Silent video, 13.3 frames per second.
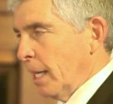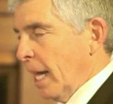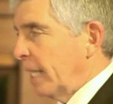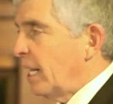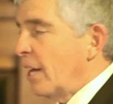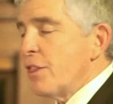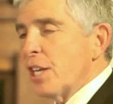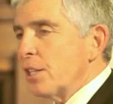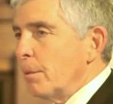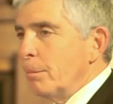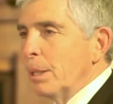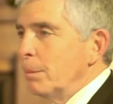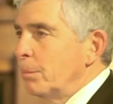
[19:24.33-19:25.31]
And I think the
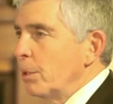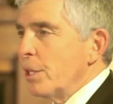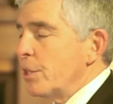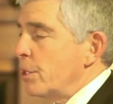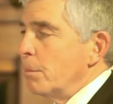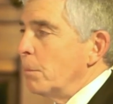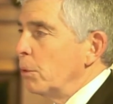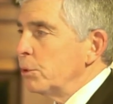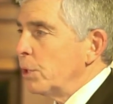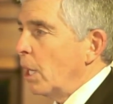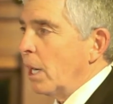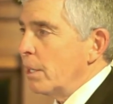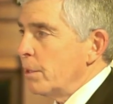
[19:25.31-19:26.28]
people that
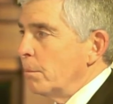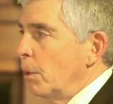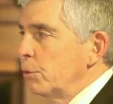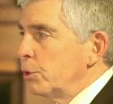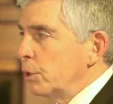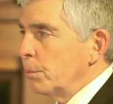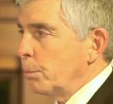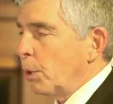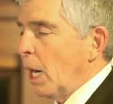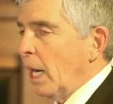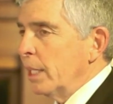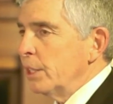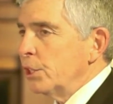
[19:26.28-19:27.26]
are the most
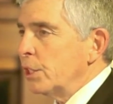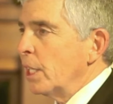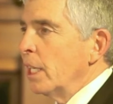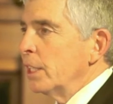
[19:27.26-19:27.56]
surprised